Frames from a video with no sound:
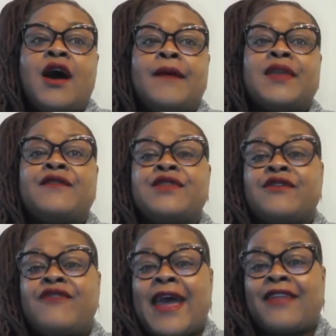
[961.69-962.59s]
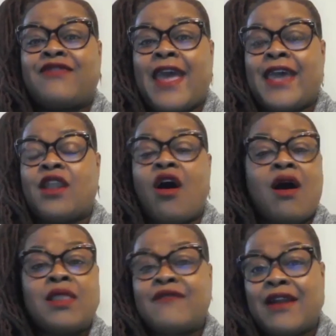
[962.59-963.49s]
given the fact that
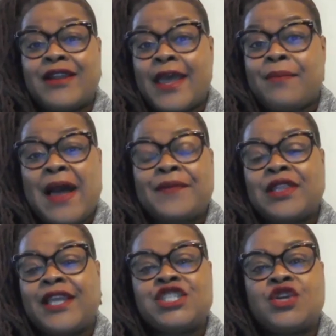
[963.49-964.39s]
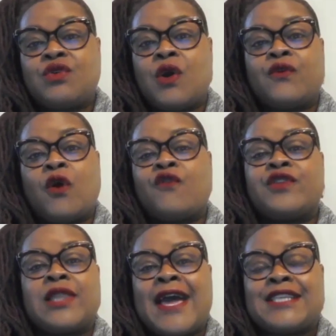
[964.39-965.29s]
all of our net population growth over the
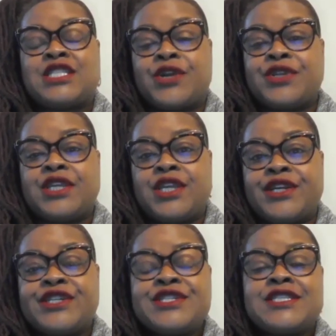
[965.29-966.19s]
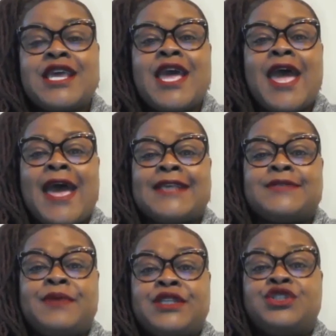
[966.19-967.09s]
last 30 years has
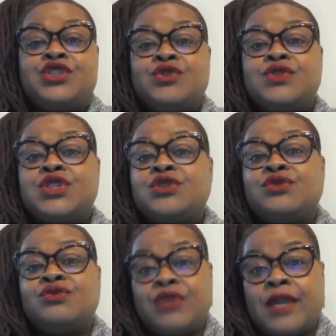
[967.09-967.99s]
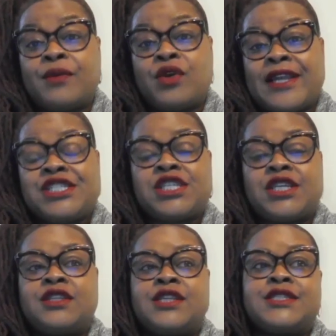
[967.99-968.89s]
been due to
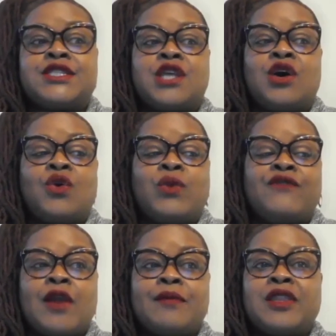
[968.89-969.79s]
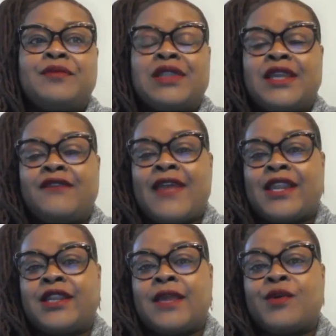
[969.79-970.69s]
immigration. And so we firmly believe that
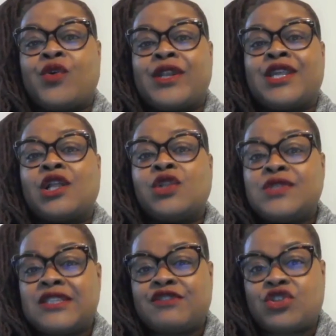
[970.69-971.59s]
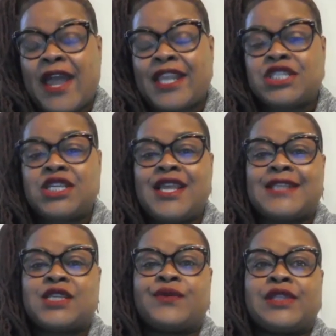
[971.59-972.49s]
an immigrant inclusive strategy
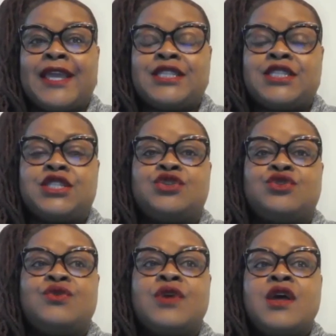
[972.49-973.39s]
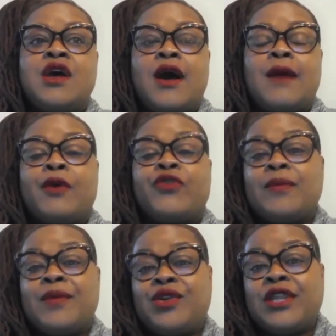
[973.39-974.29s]
as it relates to both
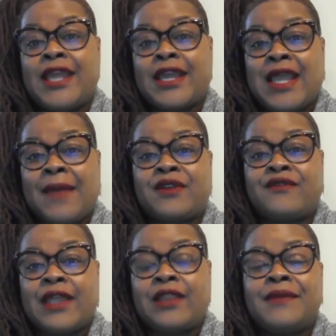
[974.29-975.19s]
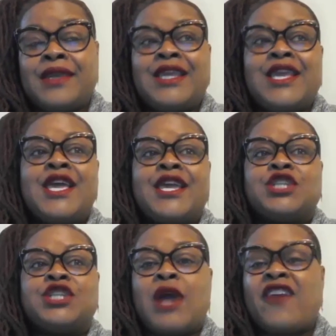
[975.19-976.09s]
community and economic development can
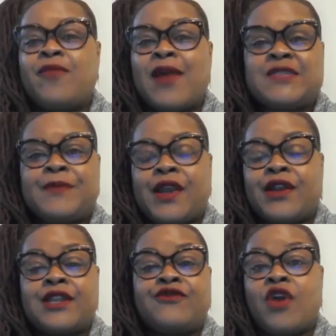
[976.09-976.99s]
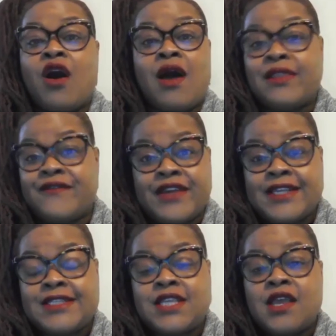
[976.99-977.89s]
drive prosperity for all of
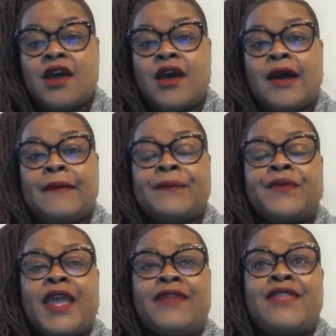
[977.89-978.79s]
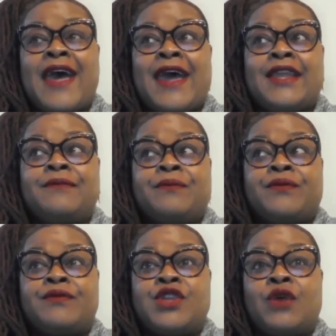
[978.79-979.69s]
us. And that,
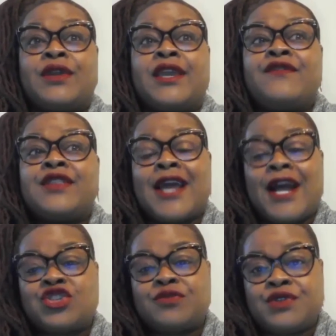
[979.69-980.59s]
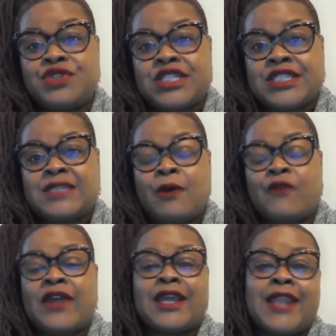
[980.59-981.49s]
you know, given the contributions both
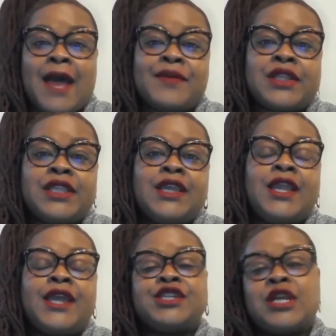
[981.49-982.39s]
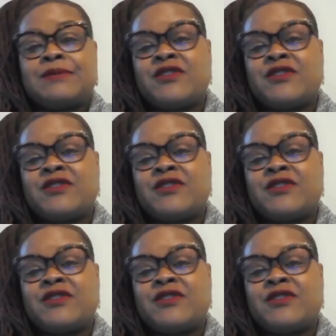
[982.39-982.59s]
economically and in terms of